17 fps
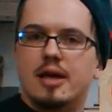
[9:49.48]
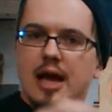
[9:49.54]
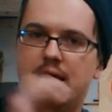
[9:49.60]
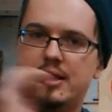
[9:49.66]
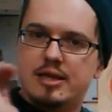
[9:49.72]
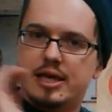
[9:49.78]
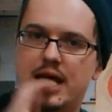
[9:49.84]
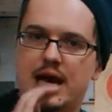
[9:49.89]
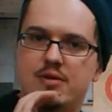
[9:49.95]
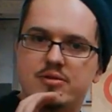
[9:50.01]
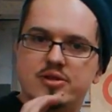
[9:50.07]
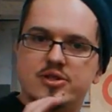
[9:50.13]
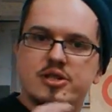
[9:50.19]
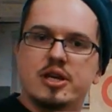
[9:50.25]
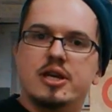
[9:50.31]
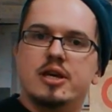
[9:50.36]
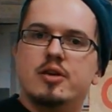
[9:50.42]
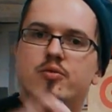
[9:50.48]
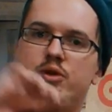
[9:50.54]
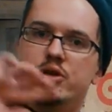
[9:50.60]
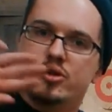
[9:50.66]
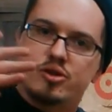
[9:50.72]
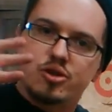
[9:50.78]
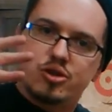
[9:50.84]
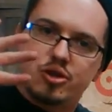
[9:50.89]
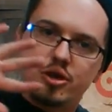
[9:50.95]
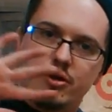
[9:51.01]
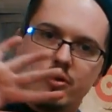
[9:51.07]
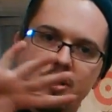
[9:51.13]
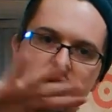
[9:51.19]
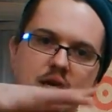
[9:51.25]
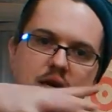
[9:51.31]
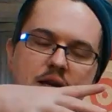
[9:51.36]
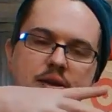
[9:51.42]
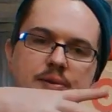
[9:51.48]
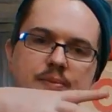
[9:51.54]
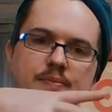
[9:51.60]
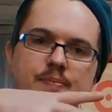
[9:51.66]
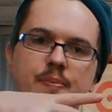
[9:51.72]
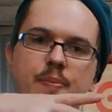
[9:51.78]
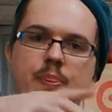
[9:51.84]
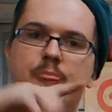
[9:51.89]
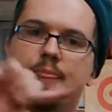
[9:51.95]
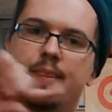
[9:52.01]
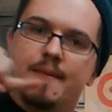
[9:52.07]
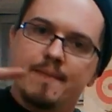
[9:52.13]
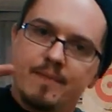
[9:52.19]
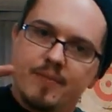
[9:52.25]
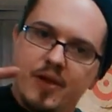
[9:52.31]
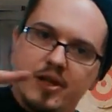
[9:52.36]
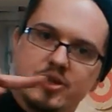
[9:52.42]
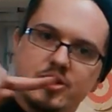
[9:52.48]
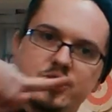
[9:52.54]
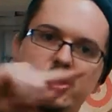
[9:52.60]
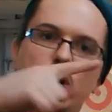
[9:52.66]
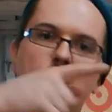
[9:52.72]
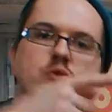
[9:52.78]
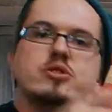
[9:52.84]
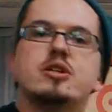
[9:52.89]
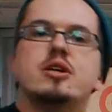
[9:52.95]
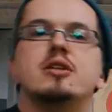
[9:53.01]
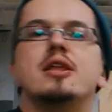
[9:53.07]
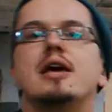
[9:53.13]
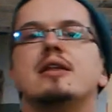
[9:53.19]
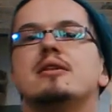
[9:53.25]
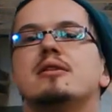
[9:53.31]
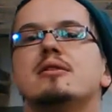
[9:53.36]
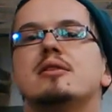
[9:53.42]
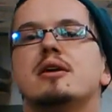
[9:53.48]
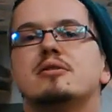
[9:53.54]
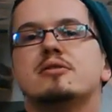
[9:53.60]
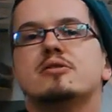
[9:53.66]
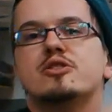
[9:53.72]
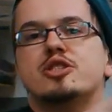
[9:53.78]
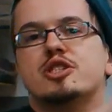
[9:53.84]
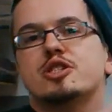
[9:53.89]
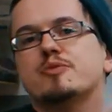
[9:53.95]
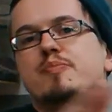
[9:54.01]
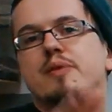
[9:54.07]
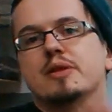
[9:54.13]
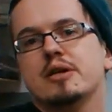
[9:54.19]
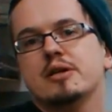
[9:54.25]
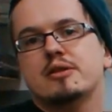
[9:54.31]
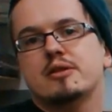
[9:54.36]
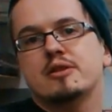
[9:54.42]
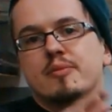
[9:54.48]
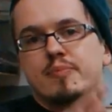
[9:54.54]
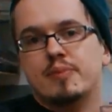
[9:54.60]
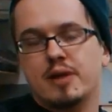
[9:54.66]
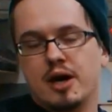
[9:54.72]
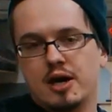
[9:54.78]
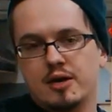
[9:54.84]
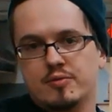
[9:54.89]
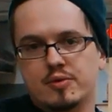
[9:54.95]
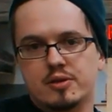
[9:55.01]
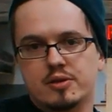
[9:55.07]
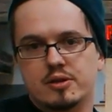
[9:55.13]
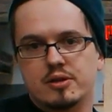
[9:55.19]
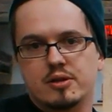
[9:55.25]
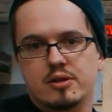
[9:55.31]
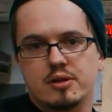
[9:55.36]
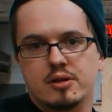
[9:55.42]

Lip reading: and the countersink, when you screw it in, it just goes in and it doesn't split the plywood.